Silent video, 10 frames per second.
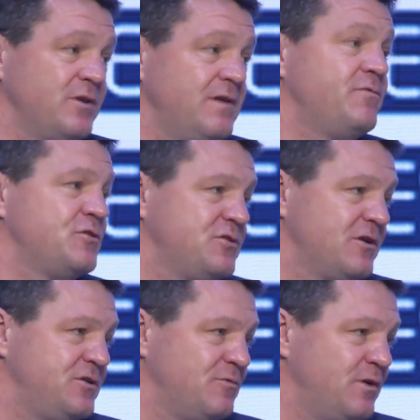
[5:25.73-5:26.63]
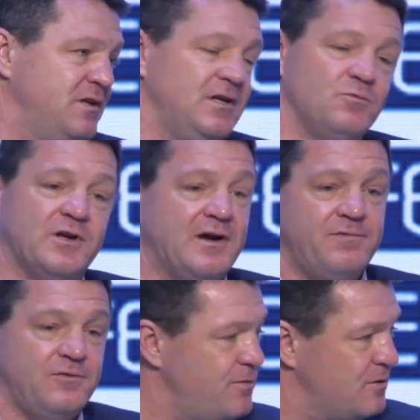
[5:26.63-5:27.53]
what infrastructure we need, what air
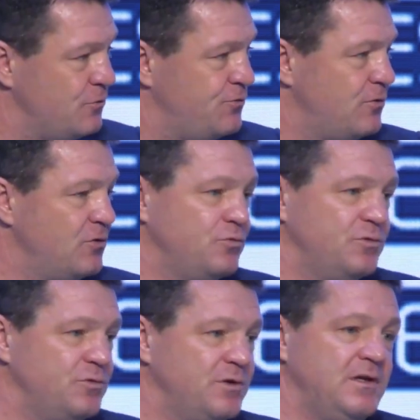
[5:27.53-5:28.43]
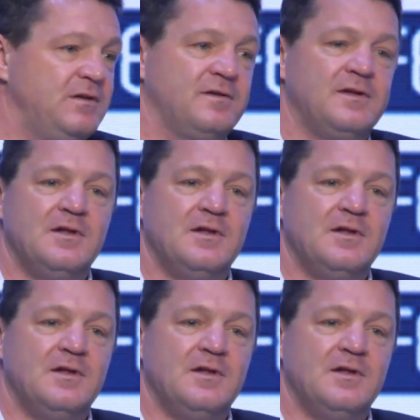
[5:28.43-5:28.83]
traffic control do we need,